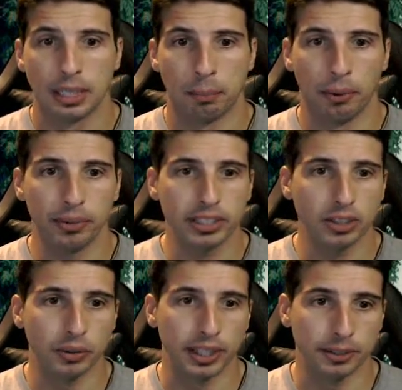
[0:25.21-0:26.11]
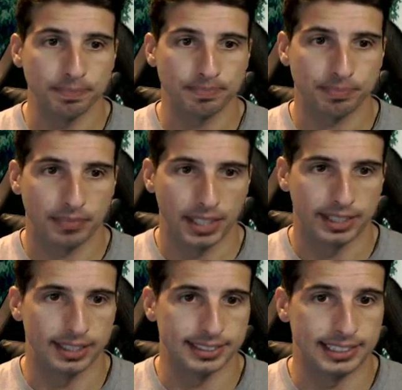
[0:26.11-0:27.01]
but we're gonna go here
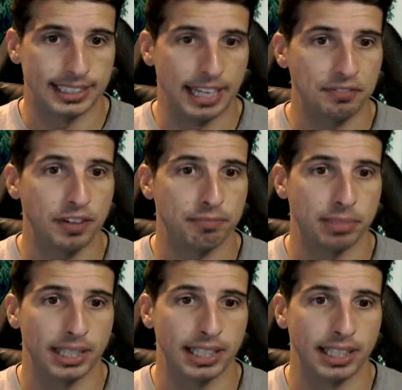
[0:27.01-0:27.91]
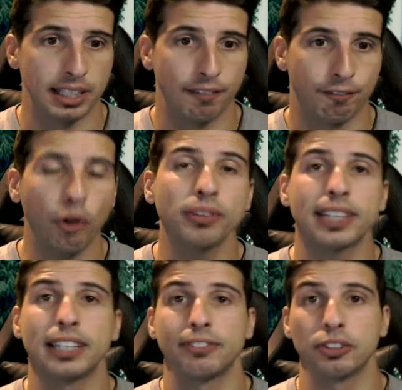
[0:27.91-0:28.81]
because the FFBE 4th
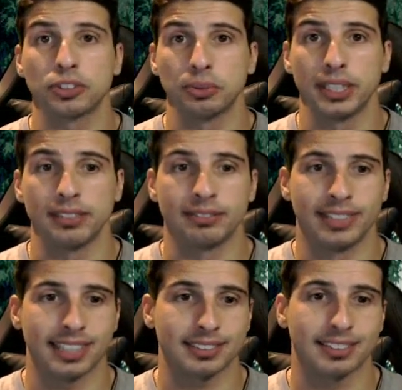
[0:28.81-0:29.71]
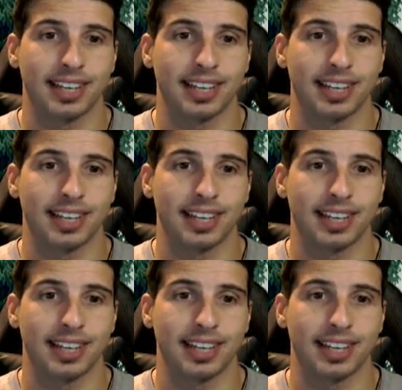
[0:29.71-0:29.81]
Anniversary Next